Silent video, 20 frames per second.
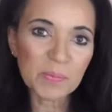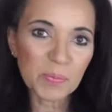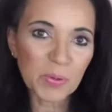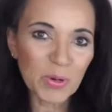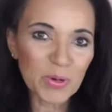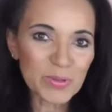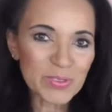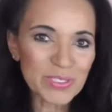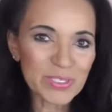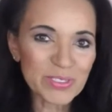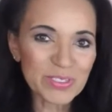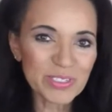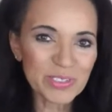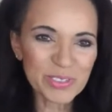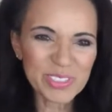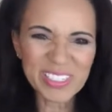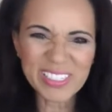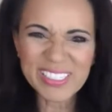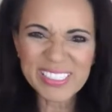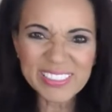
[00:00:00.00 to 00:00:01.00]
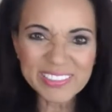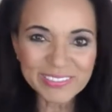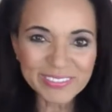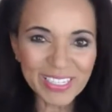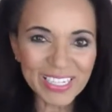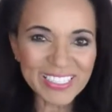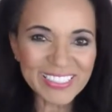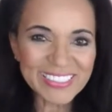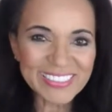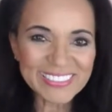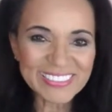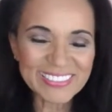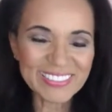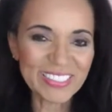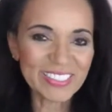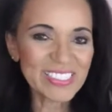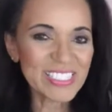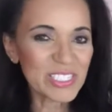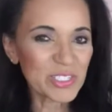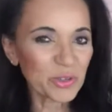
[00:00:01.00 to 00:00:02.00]
of person who's a good writer,
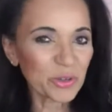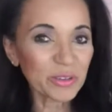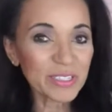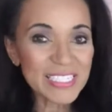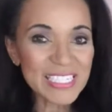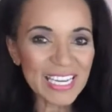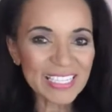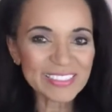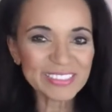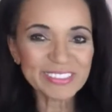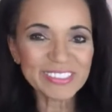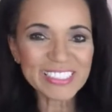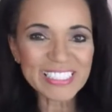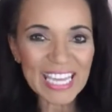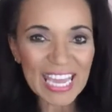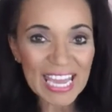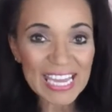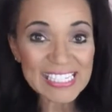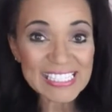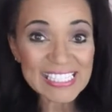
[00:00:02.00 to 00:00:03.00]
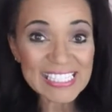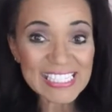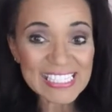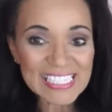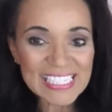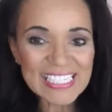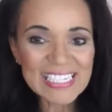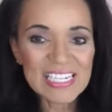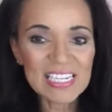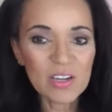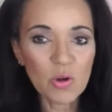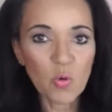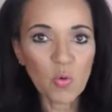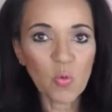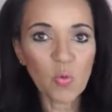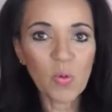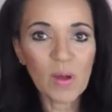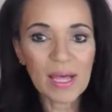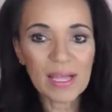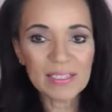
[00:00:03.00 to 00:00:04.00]
good storyteller yet,
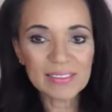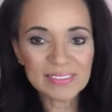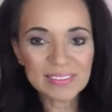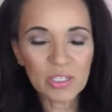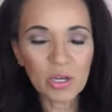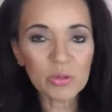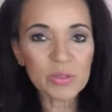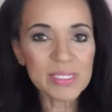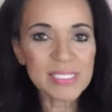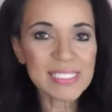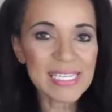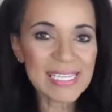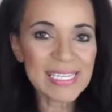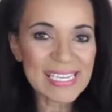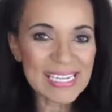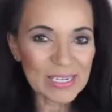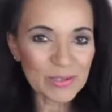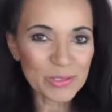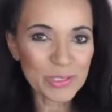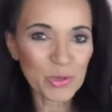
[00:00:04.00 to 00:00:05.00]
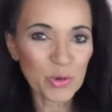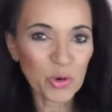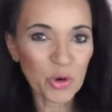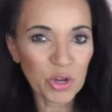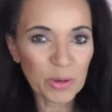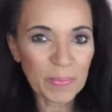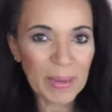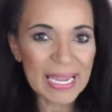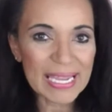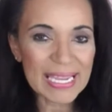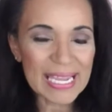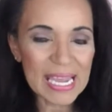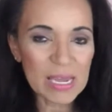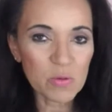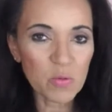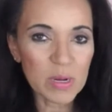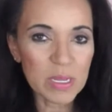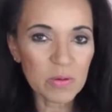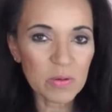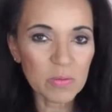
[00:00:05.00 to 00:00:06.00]
well, go to CEO Story Bank
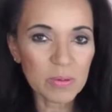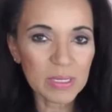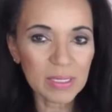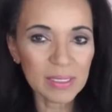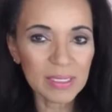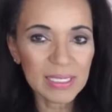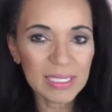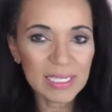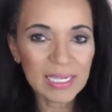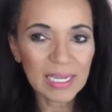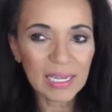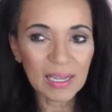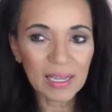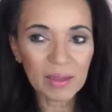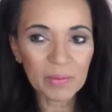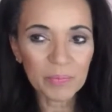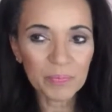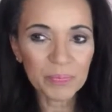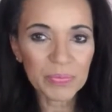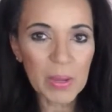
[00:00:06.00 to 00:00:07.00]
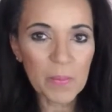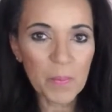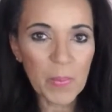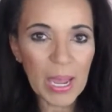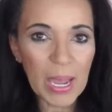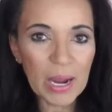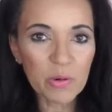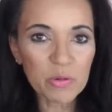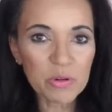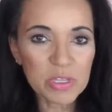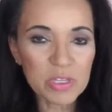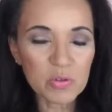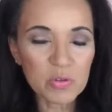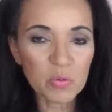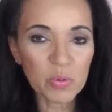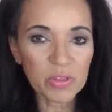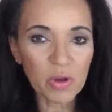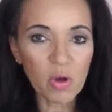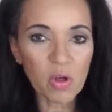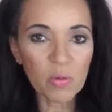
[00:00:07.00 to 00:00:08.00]
and we will empower you
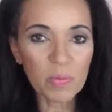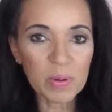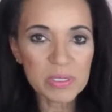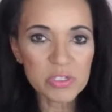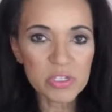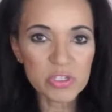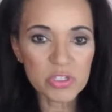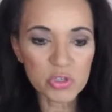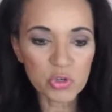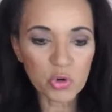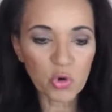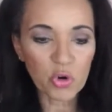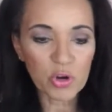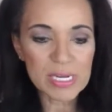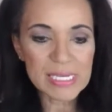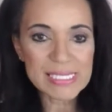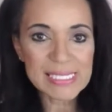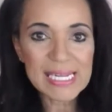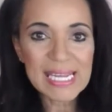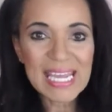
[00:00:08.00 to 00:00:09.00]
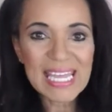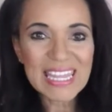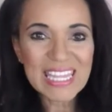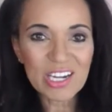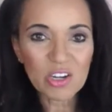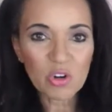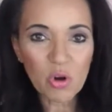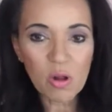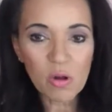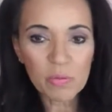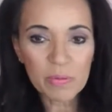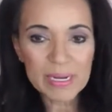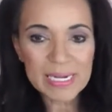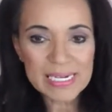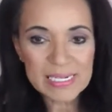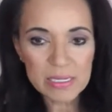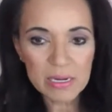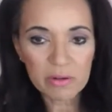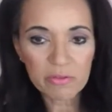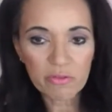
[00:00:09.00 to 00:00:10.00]
with a whole bunch of stories that are
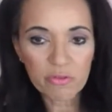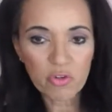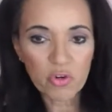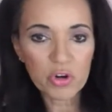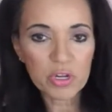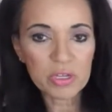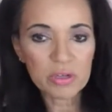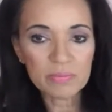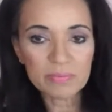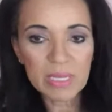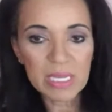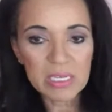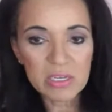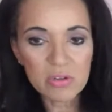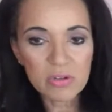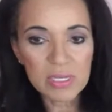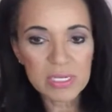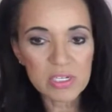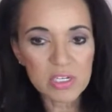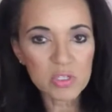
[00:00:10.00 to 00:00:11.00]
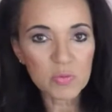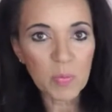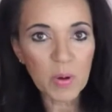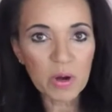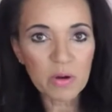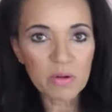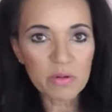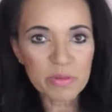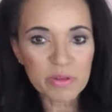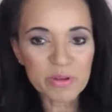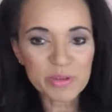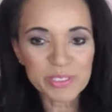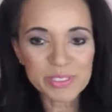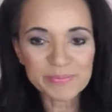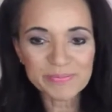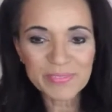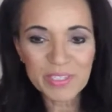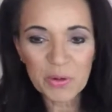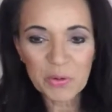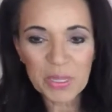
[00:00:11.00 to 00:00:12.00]
already done for you. And you can just borrow those,
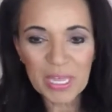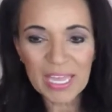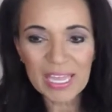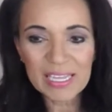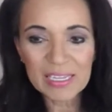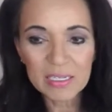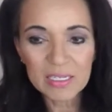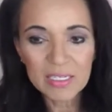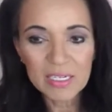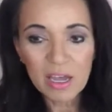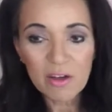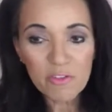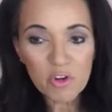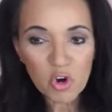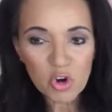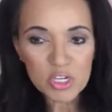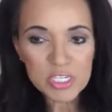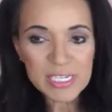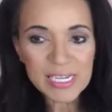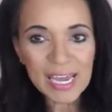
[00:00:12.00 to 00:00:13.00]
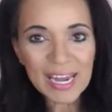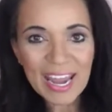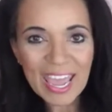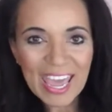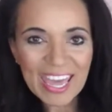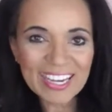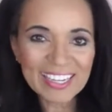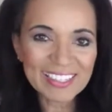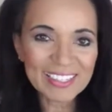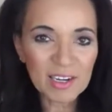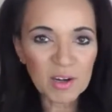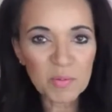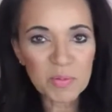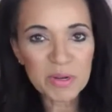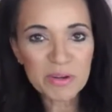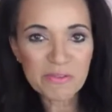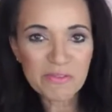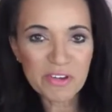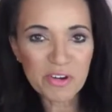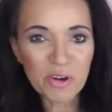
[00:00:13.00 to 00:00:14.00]
okay? Of course, you got to add a little
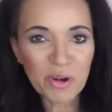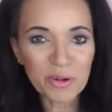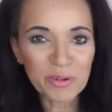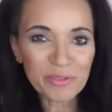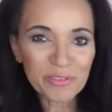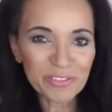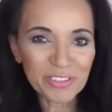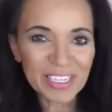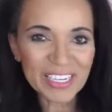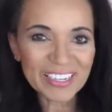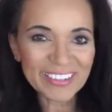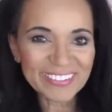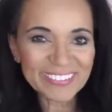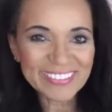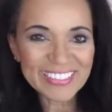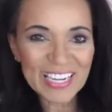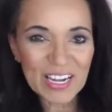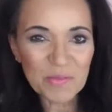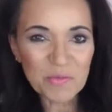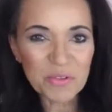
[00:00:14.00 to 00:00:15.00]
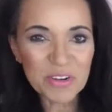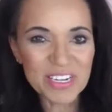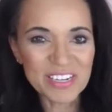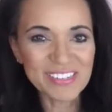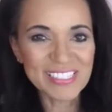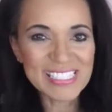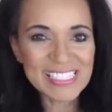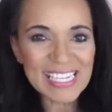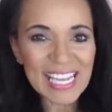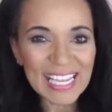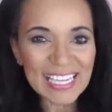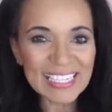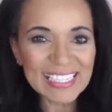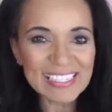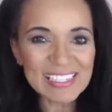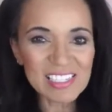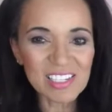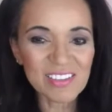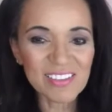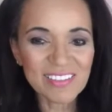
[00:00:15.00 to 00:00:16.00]
bit of your own flair when you say it.
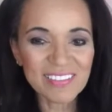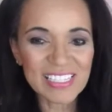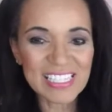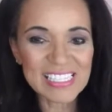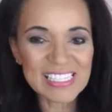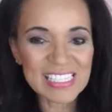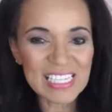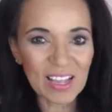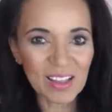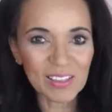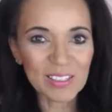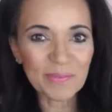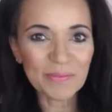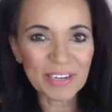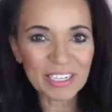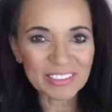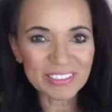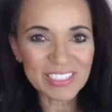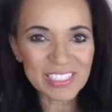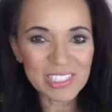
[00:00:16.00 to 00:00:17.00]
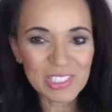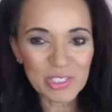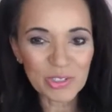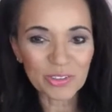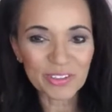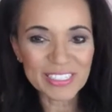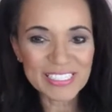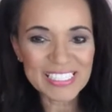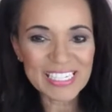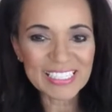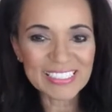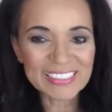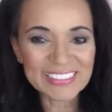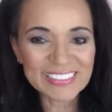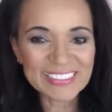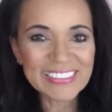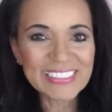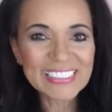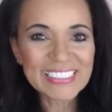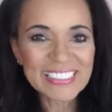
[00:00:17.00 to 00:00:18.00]
So it's all about the storyteller,
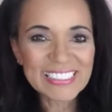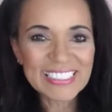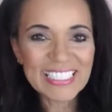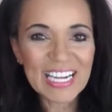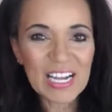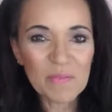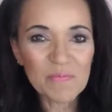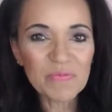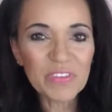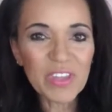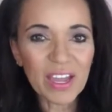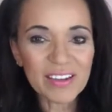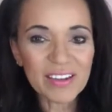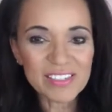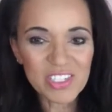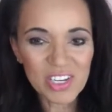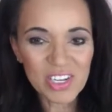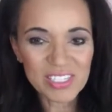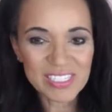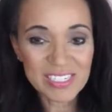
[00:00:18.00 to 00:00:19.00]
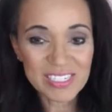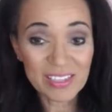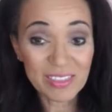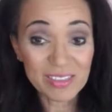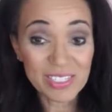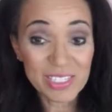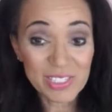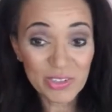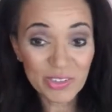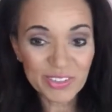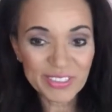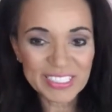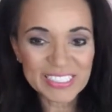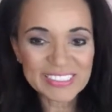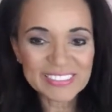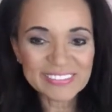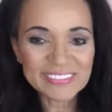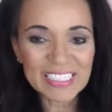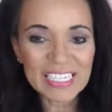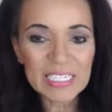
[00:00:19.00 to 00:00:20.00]
not just the story,
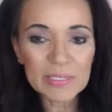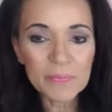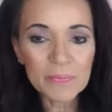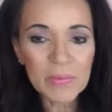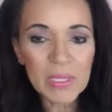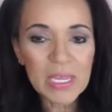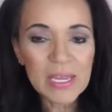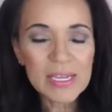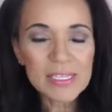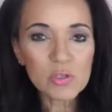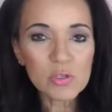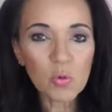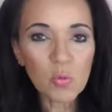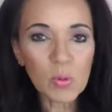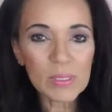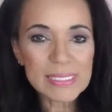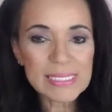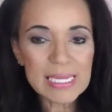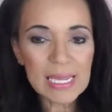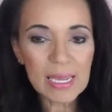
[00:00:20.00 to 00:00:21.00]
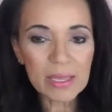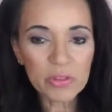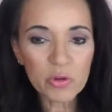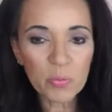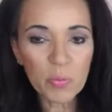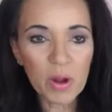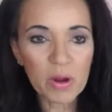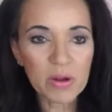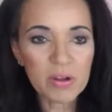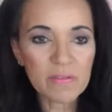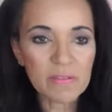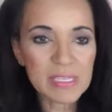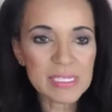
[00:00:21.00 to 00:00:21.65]
right? So what's the other part of